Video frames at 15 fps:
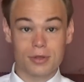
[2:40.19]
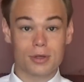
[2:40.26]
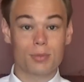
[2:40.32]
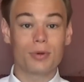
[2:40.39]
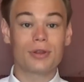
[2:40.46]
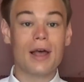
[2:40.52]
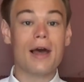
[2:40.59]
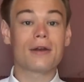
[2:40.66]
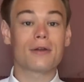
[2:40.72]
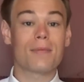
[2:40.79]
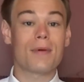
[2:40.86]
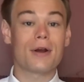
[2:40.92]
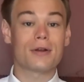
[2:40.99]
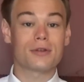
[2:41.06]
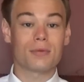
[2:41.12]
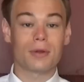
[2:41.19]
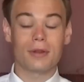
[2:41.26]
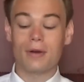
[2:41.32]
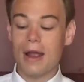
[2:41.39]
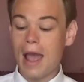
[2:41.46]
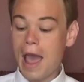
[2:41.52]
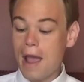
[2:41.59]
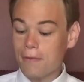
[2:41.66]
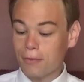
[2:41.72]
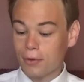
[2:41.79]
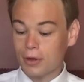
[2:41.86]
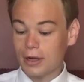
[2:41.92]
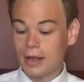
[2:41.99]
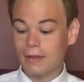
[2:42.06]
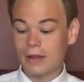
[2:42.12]
Just put that in comparison right there.
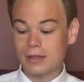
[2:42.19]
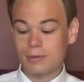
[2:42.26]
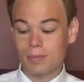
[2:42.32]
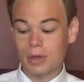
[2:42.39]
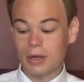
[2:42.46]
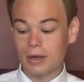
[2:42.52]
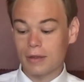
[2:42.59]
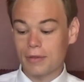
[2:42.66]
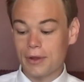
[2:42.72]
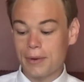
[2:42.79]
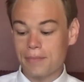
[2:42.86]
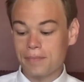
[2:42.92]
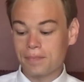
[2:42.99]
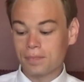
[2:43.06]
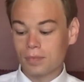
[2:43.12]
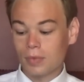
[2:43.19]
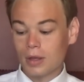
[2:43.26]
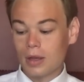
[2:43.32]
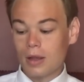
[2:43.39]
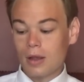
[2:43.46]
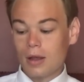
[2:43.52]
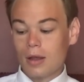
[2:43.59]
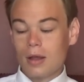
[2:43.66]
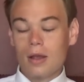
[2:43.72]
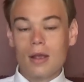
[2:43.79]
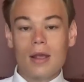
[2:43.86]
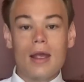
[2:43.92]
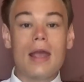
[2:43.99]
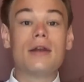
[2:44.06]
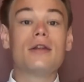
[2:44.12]
Every day that's being in there.
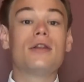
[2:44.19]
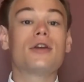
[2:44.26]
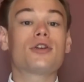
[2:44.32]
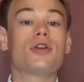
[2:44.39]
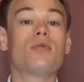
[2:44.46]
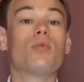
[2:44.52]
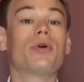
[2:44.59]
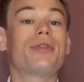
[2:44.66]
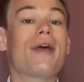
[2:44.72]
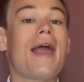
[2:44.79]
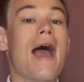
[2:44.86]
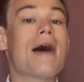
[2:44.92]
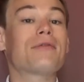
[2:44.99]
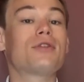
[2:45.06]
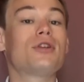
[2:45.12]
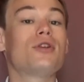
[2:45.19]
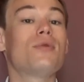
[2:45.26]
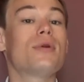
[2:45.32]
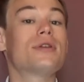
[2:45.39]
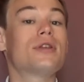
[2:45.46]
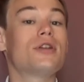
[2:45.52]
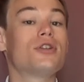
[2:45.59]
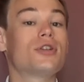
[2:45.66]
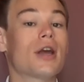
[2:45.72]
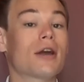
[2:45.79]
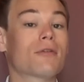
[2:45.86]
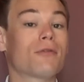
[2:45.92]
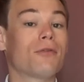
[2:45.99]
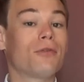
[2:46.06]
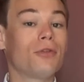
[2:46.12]
In addition, what they have to do is
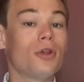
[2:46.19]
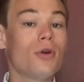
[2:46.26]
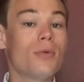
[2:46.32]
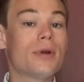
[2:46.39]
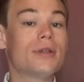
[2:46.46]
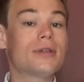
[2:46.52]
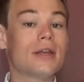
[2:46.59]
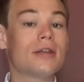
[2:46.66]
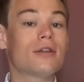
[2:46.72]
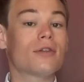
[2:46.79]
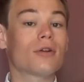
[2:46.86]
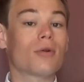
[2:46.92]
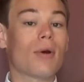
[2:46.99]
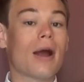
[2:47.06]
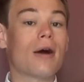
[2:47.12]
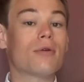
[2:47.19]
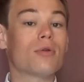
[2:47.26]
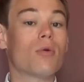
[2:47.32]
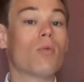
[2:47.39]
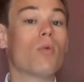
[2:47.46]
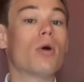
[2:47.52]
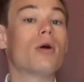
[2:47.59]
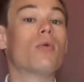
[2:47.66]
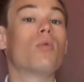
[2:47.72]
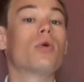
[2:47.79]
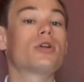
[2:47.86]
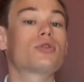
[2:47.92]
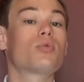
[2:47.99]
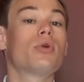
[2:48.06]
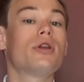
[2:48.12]
inject fluids into the ground,
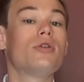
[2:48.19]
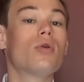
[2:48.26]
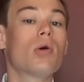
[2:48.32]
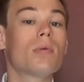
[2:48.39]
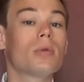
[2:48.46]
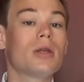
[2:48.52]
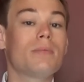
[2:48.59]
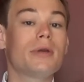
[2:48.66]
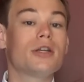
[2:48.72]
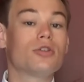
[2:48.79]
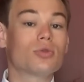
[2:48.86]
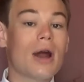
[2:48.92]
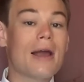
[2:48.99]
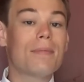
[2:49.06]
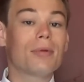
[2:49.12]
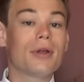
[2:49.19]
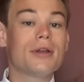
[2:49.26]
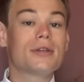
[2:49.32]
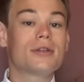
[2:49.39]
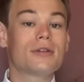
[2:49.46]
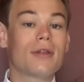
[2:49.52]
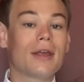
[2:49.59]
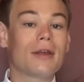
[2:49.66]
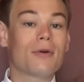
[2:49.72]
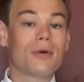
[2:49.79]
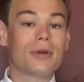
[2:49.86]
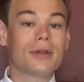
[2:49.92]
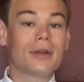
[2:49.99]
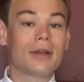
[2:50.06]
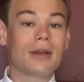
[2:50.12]
which would normally be dry places and they
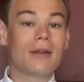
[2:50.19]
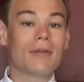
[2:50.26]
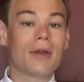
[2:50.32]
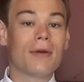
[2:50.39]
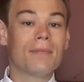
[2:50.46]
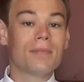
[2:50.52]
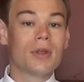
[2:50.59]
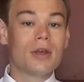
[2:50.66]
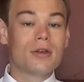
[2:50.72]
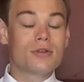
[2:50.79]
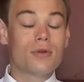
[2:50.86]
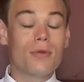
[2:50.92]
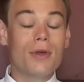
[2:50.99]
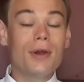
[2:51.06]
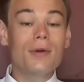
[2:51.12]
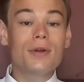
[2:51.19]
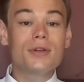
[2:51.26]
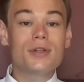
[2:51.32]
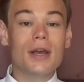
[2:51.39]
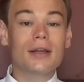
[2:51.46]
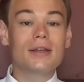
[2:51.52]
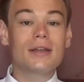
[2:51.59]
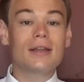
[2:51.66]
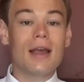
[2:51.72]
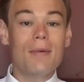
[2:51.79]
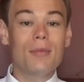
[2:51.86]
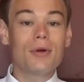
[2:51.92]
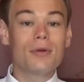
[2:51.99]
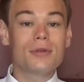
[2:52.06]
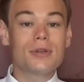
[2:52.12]
couldn't get in there. So they're injecting
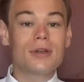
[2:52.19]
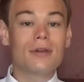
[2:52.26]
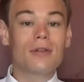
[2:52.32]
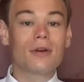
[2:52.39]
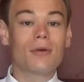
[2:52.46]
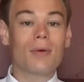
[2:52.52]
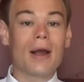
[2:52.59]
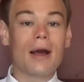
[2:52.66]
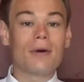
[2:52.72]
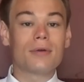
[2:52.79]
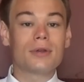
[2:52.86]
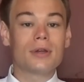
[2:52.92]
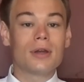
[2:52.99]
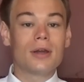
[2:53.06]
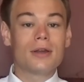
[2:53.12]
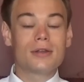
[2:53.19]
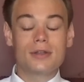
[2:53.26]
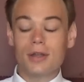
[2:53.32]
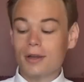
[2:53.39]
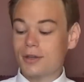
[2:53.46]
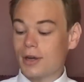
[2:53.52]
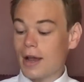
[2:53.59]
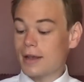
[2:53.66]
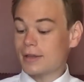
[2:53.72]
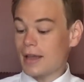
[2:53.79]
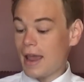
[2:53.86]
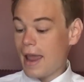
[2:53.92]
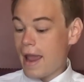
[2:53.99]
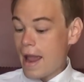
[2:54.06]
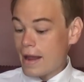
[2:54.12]
chemicals into the ground, such
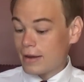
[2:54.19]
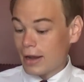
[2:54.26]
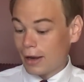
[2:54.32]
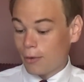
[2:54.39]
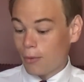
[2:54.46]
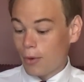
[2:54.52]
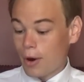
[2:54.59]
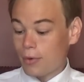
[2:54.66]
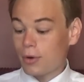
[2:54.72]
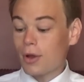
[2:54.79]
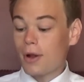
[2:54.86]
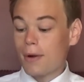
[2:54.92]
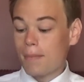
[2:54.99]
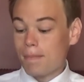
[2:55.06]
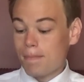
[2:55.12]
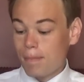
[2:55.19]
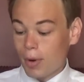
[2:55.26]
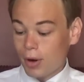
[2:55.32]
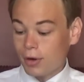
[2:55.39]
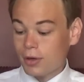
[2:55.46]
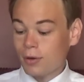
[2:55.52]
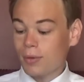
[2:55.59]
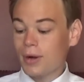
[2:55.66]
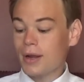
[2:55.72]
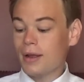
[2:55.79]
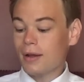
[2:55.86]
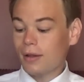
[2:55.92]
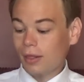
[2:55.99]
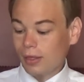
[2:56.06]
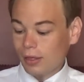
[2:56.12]
as, and I quote,
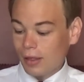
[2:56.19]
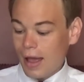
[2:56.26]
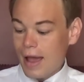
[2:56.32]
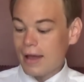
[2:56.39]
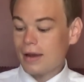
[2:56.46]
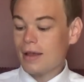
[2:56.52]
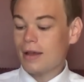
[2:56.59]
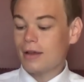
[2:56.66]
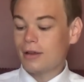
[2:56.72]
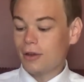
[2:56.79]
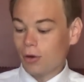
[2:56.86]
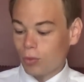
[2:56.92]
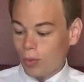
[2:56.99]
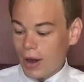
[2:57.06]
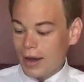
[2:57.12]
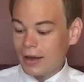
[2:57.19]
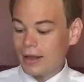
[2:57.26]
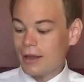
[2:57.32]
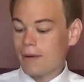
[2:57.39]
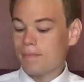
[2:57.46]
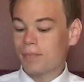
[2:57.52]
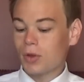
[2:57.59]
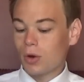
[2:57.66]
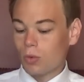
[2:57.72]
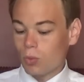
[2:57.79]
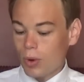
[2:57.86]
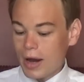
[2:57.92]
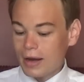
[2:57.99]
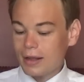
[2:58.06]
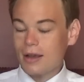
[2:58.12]
mercury, lead, uranium,
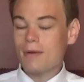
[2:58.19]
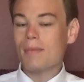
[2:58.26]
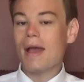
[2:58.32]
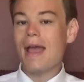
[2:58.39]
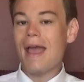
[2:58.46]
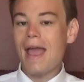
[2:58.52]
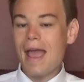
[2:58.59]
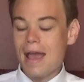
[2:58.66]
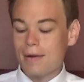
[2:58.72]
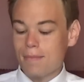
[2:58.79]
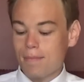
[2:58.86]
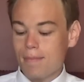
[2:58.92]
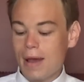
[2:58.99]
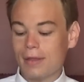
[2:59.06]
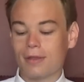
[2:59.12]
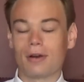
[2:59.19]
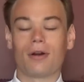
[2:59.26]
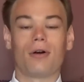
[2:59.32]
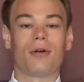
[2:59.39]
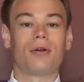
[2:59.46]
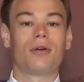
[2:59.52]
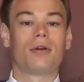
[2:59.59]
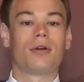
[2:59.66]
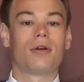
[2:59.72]
radium, and methanol.